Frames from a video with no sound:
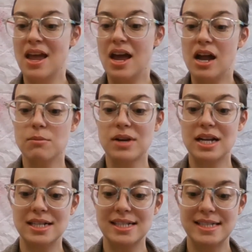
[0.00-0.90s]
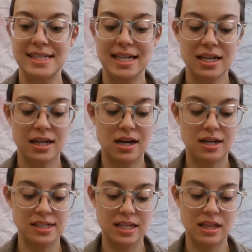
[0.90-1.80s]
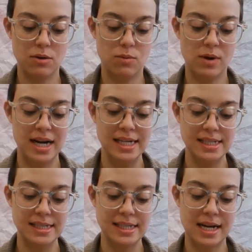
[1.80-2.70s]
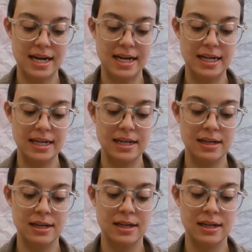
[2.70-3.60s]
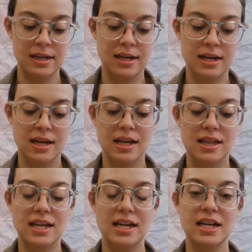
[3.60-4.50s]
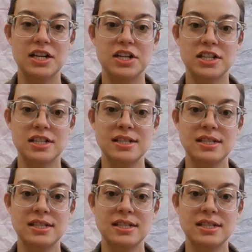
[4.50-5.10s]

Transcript: And we're going to stick onto the white side the ears